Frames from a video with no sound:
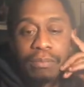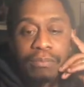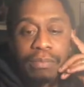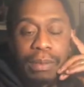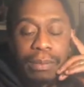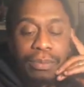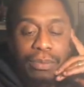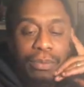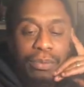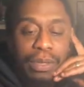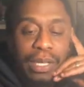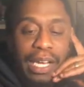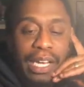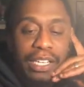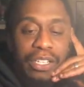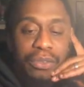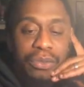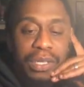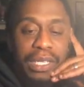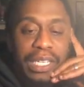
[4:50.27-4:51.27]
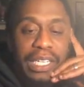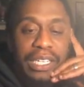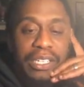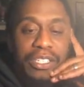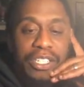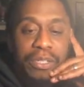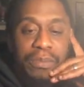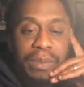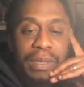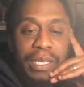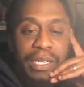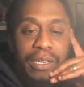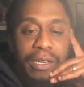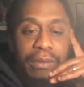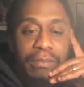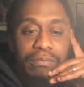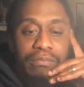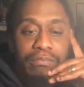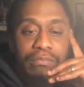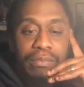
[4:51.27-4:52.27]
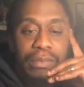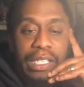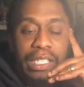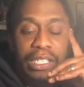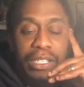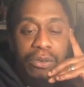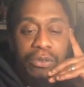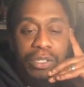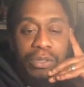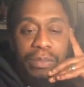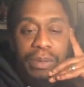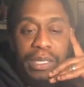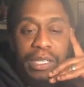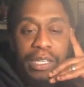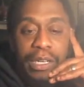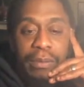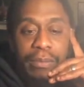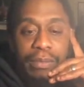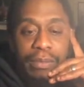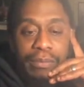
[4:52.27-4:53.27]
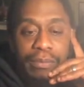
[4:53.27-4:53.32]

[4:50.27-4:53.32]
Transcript: people that you need to speak up, they don't speak up.